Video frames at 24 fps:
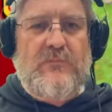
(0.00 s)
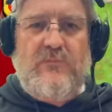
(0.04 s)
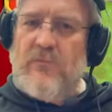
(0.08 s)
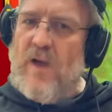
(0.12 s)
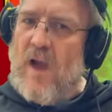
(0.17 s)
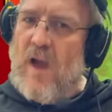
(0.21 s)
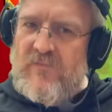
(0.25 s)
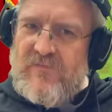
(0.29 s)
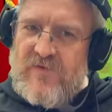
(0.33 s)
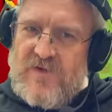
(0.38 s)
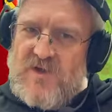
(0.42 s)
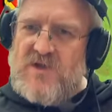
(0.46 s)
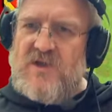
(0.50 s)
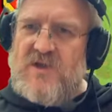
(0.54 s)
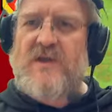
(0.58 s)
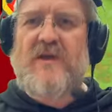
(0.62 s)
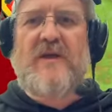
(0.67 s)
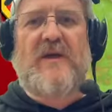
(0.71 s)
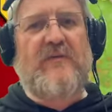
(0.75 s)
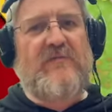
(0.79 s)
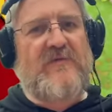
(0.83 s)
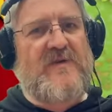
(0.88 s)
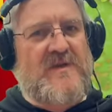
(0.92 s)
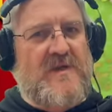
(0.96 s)
I've
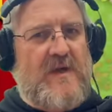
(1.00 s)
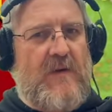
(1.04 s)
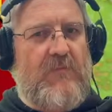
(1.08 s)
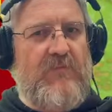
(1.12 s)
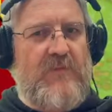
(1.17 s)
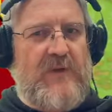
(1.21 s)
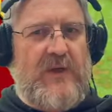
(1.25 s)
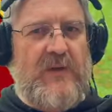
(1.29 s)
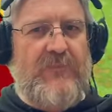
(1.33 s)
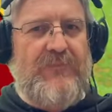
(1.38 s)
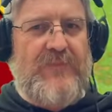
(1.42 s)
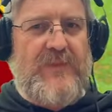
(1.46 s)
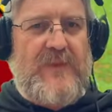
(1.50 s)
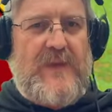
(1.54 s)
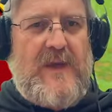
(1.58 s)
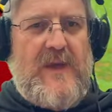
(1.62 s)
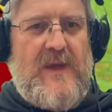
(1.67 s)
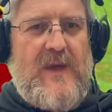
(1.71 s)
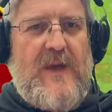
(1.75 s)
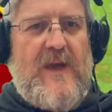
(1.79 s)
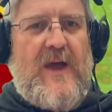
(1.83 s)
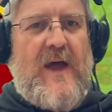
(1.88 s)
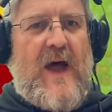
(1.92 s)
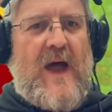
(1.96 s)
achieved something.
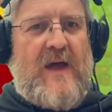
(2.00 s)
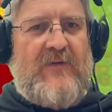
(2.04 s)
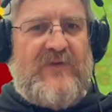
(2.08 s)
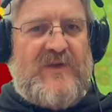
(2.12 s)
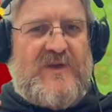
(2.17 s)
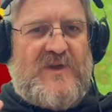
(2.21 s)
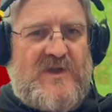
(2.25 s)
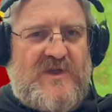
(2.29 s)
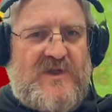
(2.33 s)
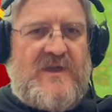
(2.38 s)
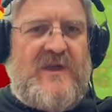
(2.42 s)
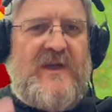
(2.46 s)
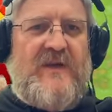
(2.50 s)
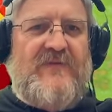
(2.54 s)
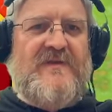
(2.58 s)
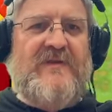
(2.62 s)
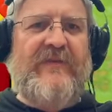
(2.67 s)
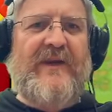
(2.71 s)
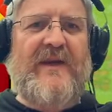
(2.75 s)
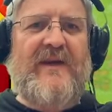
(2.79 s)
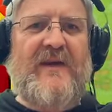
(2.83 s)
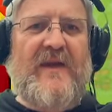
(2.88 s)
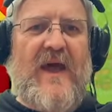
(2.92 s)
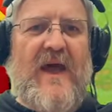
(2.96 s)
I've achieved
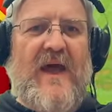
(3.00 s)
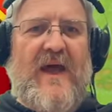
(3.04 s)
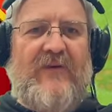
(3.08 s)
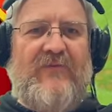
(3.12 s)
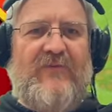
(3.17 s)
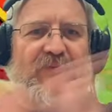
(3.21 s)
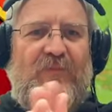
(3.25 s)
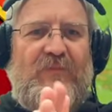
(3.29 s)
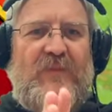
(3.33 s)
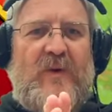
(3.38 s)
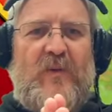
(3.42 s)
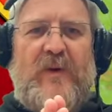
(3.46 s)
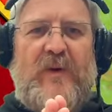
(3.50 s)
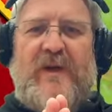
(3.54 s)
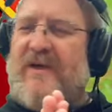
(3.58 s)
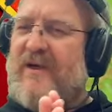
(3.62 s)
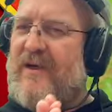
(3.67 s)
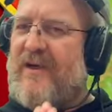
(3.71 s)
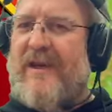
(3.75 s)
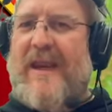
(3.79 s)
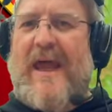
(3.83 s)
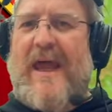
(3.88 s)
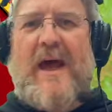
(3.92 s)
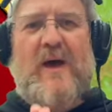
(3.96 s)
something in life. We
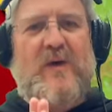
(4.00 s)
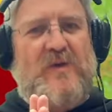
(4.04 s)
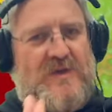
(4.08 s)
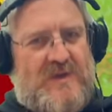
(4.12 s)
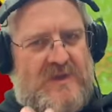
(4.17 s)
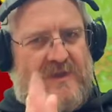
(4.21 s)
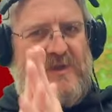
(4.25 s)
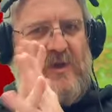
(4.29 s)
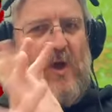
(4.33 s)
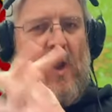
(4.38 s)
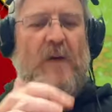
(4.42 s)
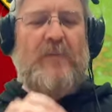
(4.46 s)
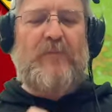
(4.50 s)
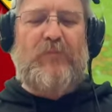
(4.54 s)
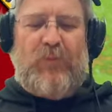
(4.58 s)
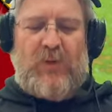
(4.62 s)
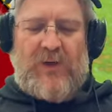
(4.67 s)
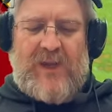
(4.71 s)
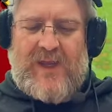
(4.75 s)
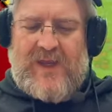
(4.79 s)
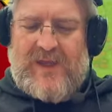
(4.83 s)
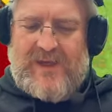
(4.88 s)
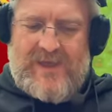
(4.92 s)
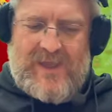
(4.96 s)
can now stop
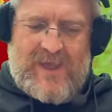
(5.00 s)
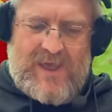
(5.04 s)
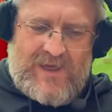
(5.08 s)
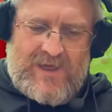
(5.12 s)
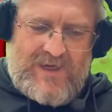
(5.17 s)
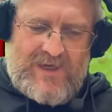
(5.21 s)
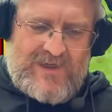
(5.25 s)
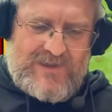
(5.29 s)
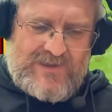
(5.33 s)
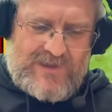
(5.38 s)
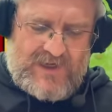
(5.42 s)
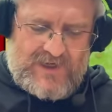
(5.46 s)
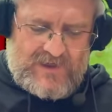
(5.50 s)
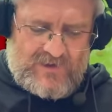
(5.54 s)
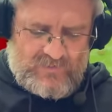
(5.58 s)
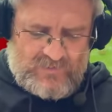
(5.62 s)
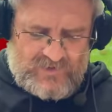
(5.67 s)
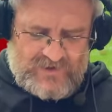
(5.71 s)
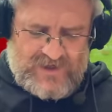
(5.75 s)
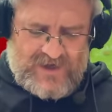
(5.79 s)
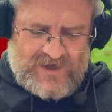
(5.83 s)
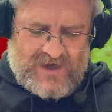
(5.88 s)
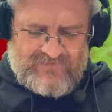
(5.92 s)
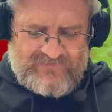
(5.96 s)
playing Hay Day.
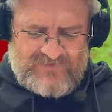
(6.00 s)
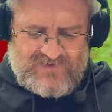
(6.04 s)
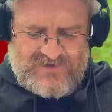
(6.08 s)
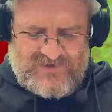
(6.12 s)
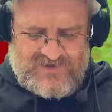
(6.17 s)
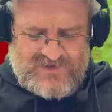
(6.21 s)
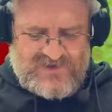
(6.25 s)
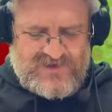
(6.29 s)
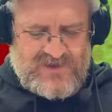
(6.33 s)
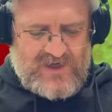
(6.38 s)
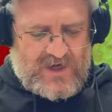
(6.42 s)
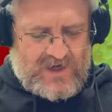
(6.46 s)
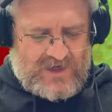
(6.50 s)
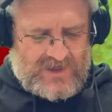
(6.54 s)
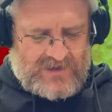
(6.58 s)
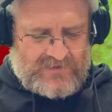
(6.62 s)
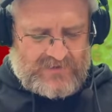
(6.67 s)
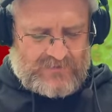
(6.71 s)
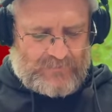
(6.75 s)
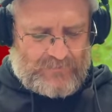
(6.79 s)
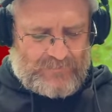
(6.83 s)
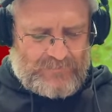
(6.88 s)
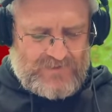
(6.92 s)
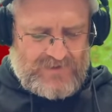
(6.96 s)
We have
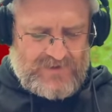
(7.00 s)
done.